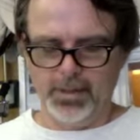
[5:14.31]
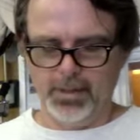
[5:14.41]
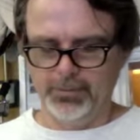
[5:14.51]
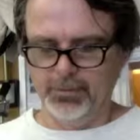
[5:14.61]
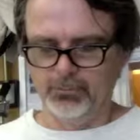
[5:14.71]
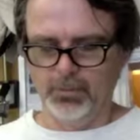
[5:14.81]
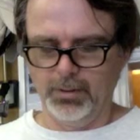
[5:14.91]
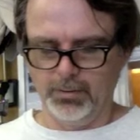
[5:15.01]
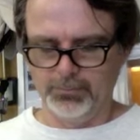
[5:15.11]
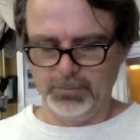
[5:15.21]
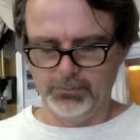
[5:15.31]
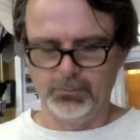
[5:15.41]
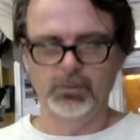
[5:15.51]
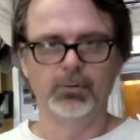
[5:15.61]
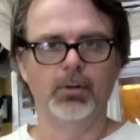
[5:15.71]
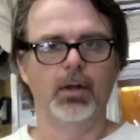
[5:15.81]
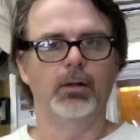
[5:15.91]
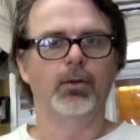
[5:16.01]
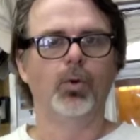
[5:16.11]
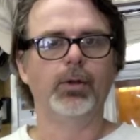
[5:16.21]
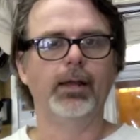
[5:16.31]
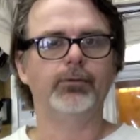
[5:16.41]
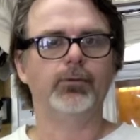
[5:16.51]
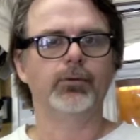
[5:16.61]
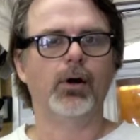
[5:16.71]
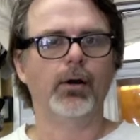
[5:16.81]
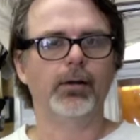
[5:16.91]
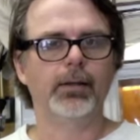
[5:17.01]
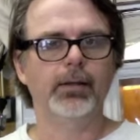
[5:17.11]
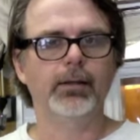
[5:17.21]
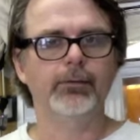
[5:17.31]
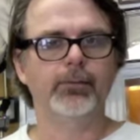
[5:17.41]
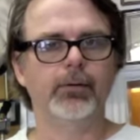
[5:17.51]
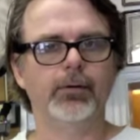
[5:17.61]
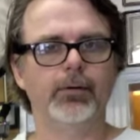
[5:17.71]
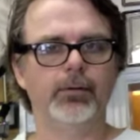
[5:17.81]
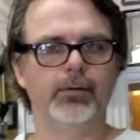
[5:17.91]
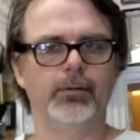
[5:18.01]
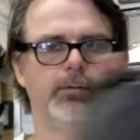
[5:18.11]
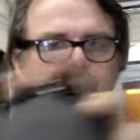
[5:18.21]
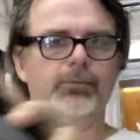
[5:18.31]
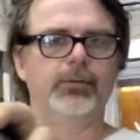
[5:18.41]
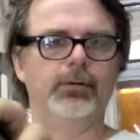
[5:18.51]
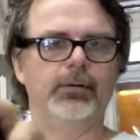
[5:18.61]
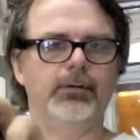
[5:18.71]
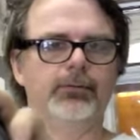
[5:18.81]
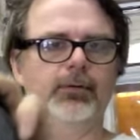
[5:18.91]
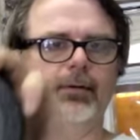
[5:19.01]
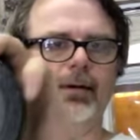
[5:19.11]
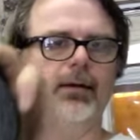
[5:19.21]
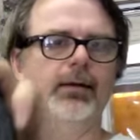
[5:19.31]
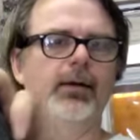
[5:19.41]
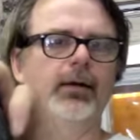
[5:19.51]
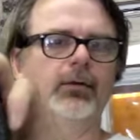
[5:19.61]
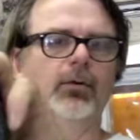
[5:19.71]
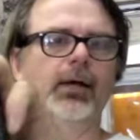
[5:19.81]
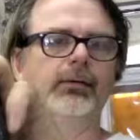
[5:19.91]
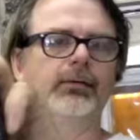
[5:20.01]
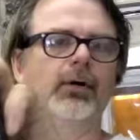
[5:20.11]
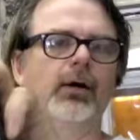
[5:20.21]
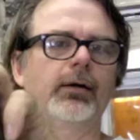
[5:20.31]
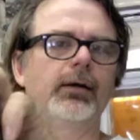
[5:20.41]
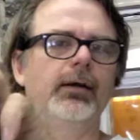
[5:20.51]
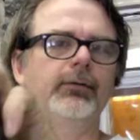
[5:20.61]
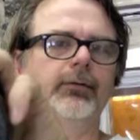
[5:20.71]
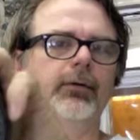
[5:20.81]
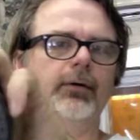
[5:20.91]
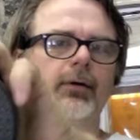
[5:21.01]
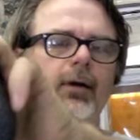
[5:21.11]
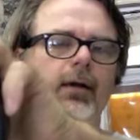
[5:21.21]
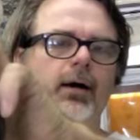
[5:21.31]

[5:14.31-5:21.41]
And this will help you to locate your target easier. Let me see, can you see that? Locate the target easier.